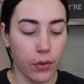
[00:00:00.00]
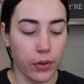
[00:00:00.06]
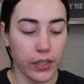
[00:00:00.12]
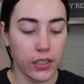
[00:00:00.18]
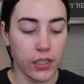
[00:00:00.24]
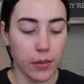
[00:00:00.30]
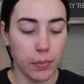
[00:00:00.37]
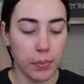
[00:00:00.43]

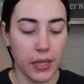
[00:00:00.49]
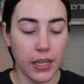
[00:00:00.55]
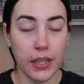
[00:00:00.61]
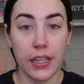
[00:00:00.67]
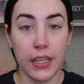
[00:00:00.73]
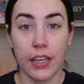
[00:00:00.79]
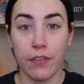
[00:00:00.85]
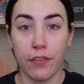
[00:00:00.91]
going to
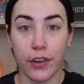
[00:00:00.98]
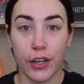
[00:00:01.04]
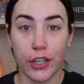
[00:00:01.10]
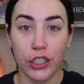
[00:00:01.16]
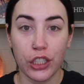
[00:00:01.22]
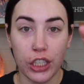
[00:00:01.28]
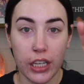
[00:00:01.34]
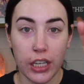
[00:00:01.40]
be the
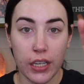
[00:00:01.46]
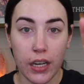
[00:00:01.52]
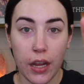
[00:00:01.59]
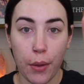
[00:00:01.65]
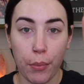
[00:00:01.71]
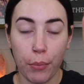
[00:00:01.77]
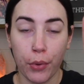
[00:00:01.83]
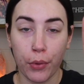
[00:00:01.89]
Version
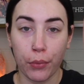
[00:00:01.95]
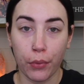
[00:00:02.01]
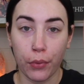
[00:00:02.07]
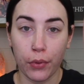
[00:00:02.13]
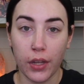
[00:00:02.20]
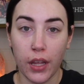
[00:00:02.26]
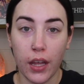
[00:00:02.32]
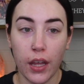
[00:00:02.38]

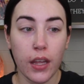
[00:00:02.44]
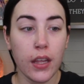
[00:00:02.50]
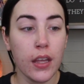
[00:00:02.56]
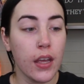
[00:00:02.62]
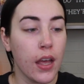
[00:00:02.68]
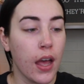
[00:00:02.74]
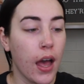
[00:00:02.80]
Marula